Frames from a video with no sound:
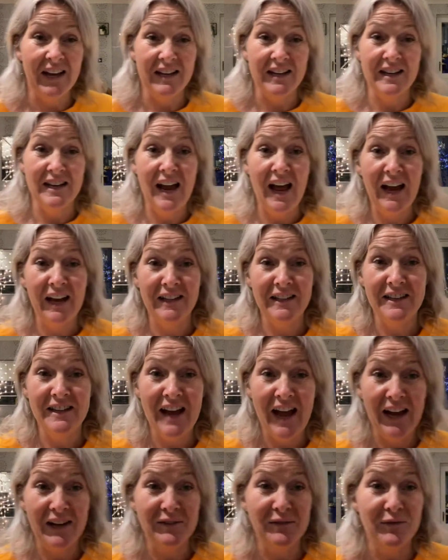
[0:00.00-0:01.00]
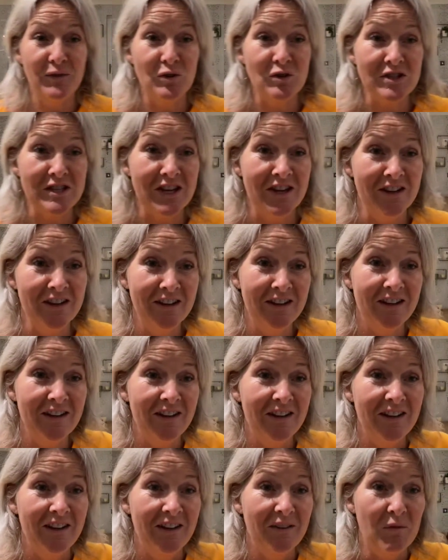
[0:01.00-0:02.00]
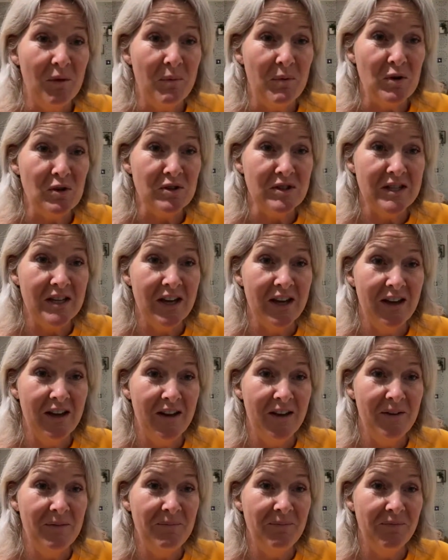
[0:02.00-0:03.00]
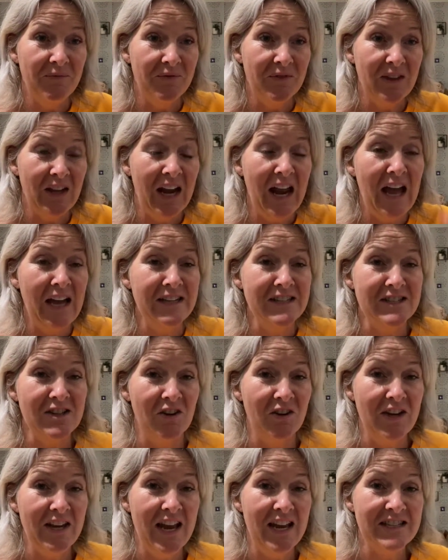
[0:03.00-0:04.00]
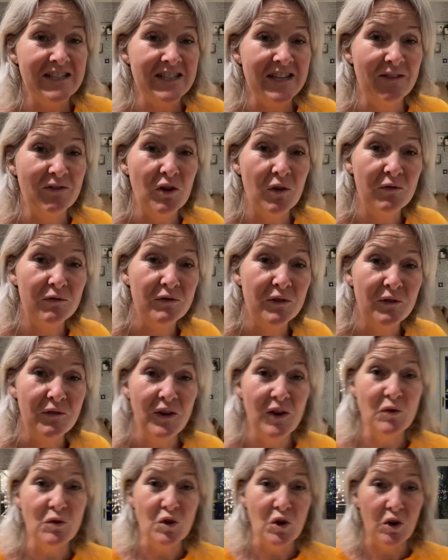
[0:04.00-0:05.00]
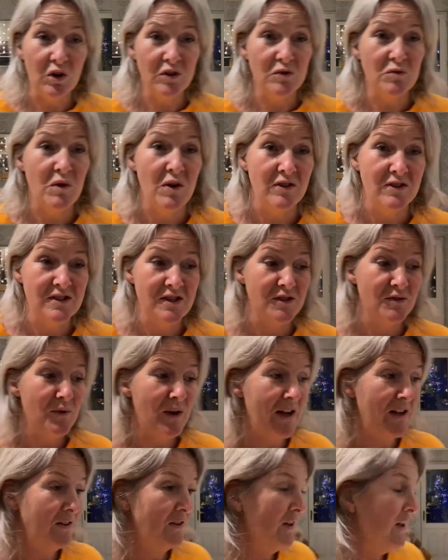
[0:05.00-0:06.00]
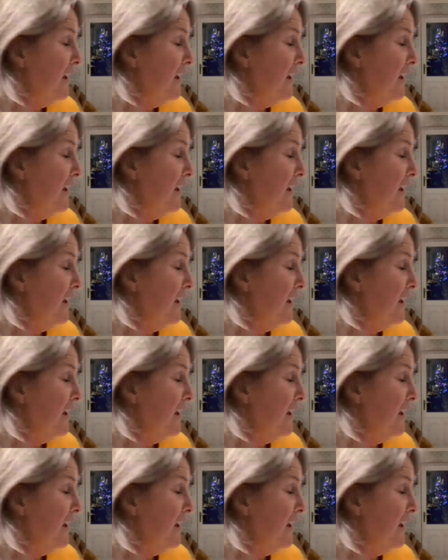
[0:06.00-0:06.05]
a 9-footer. We put the lights on it yesterday. I've gone for a few coloured ones as well